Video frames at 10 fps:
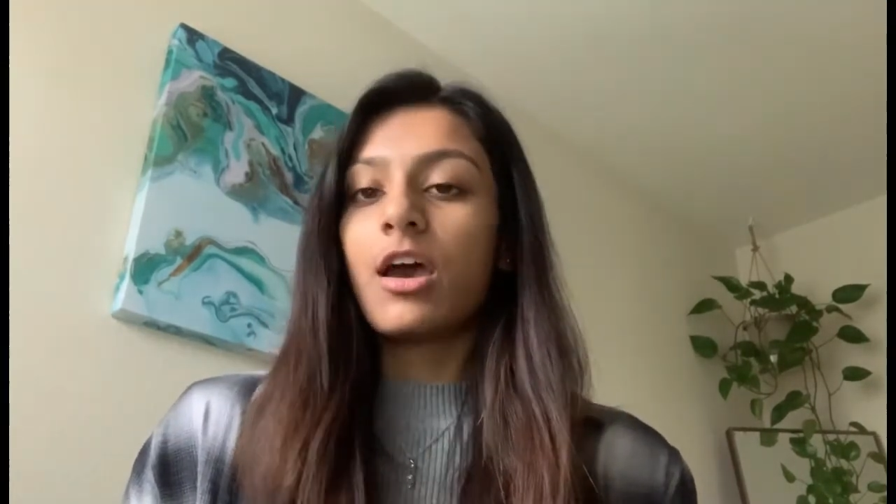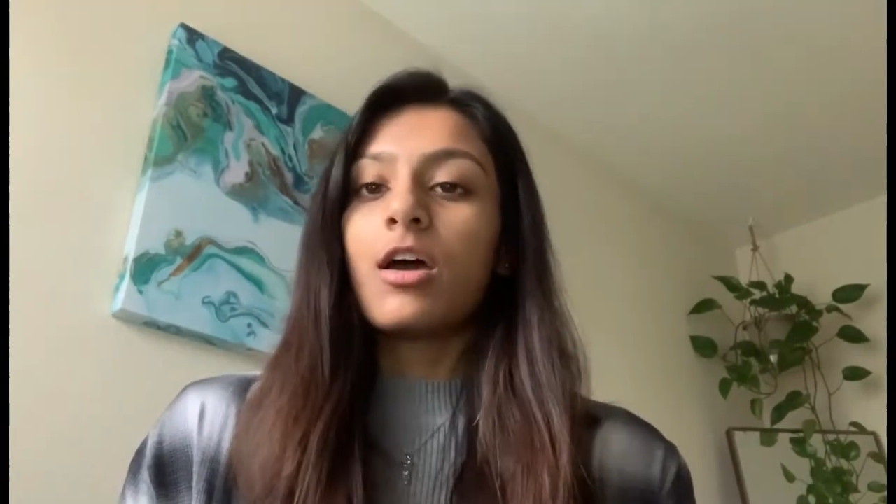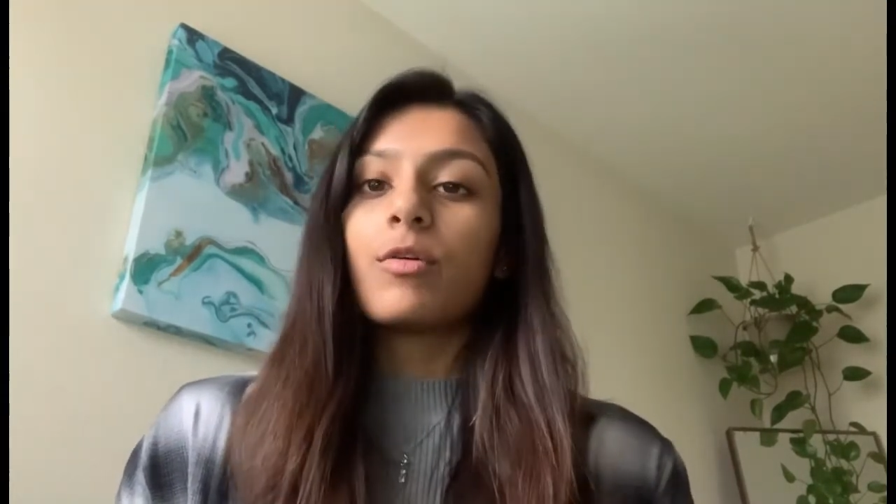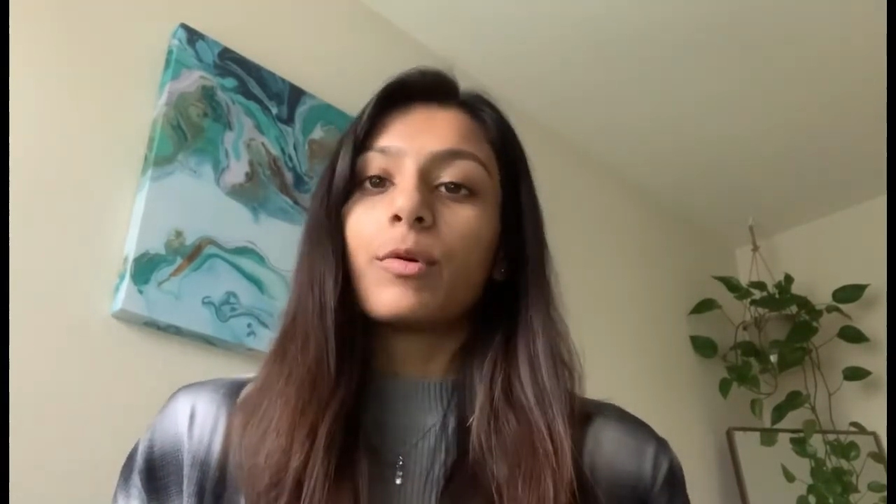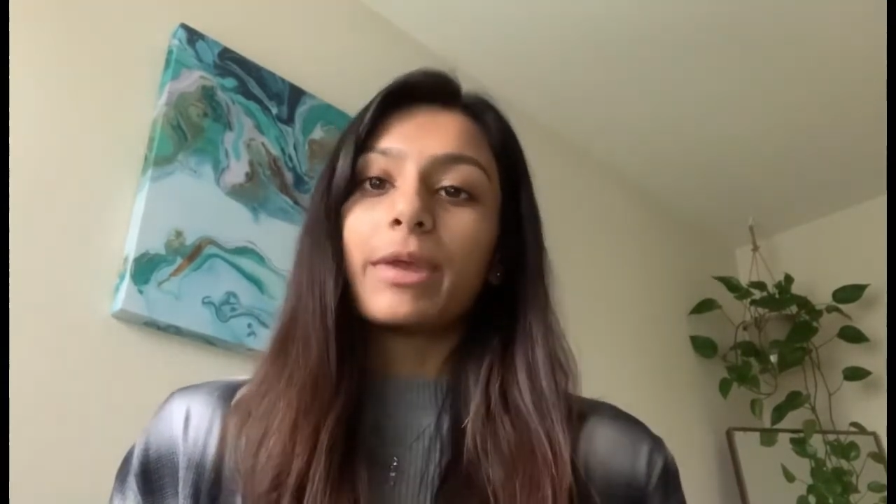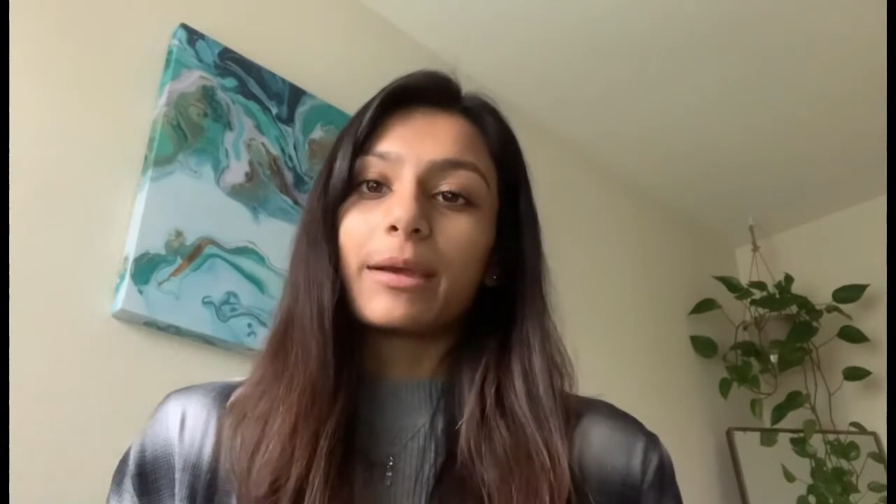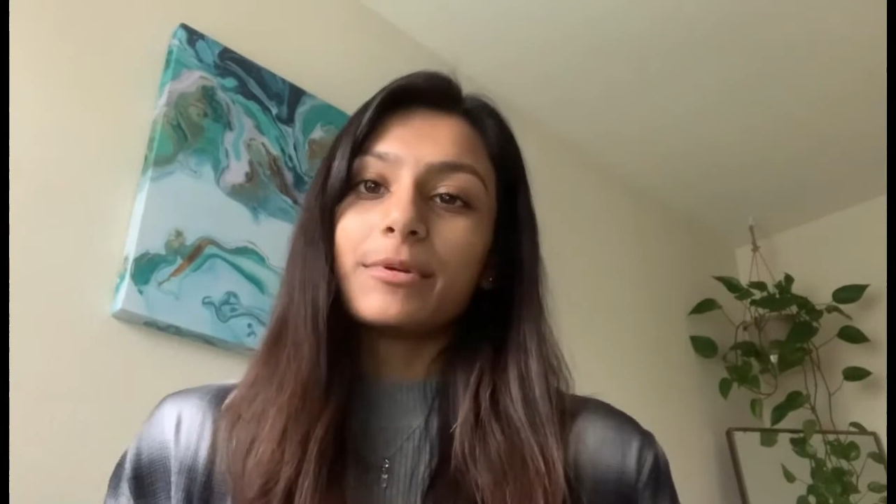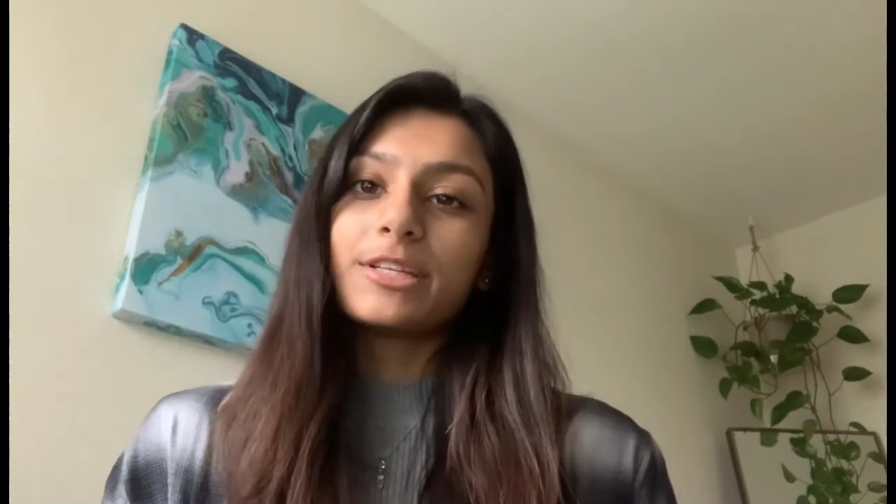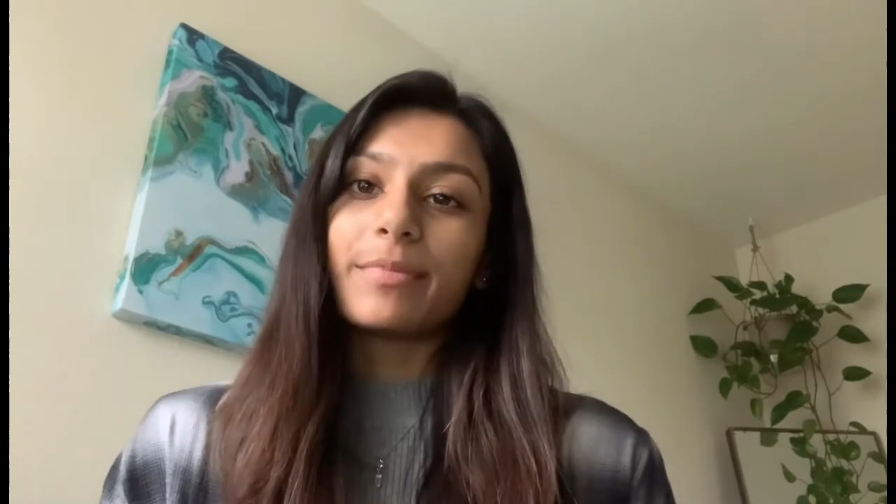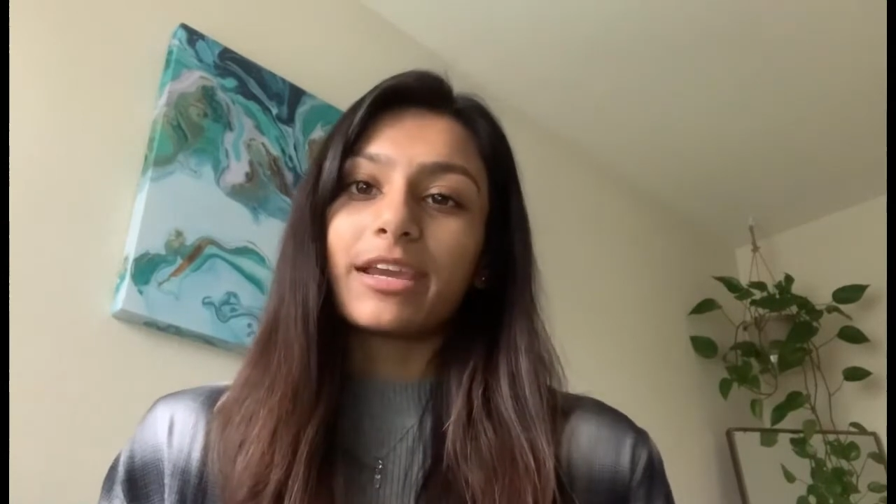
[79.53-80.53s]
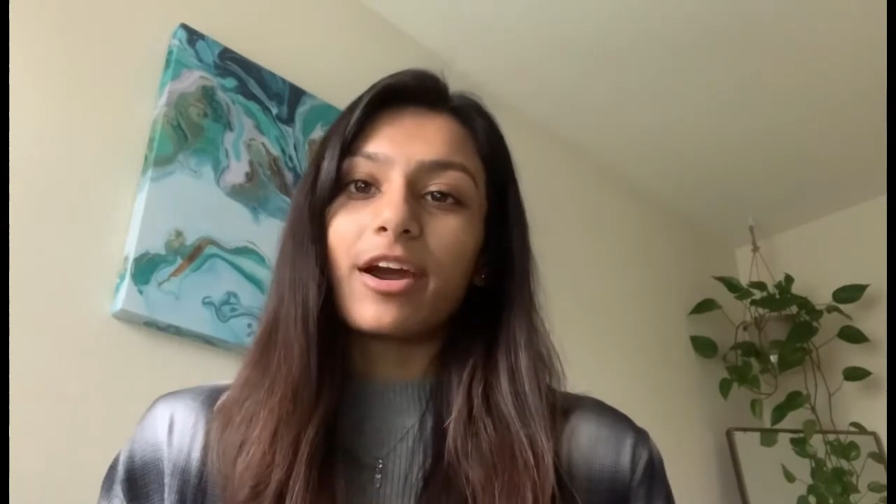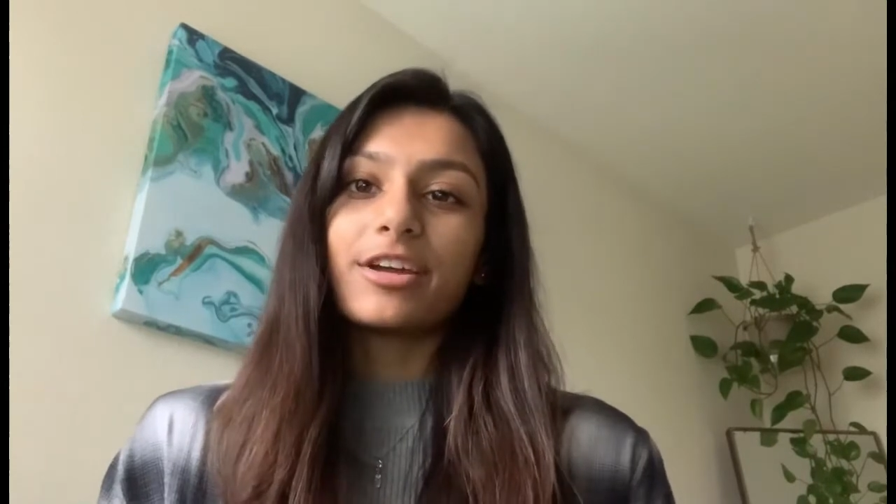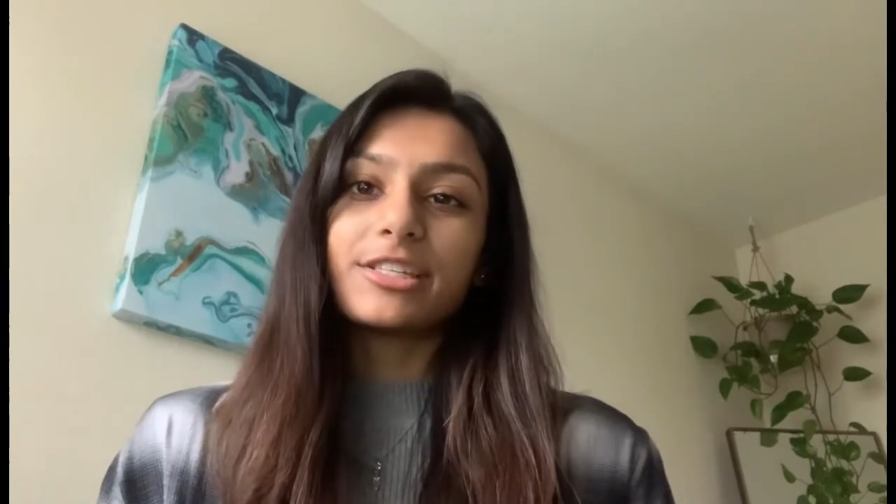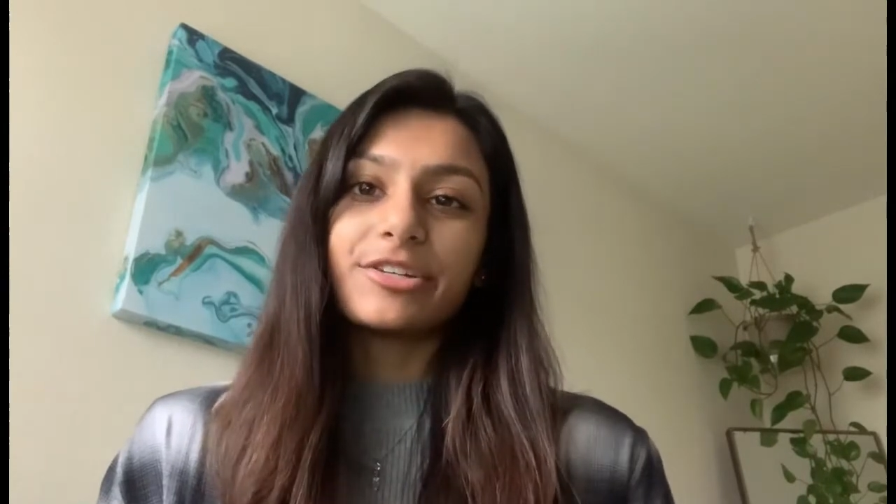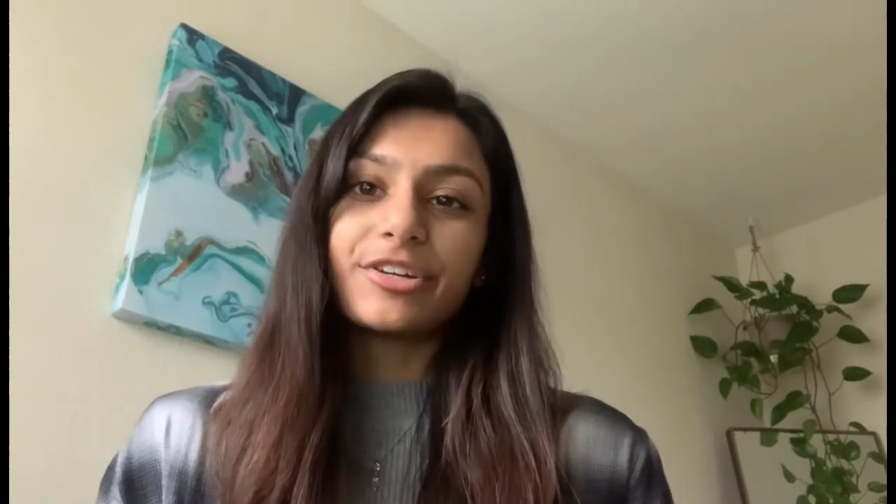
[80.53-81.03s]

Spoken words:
will be able to make our senior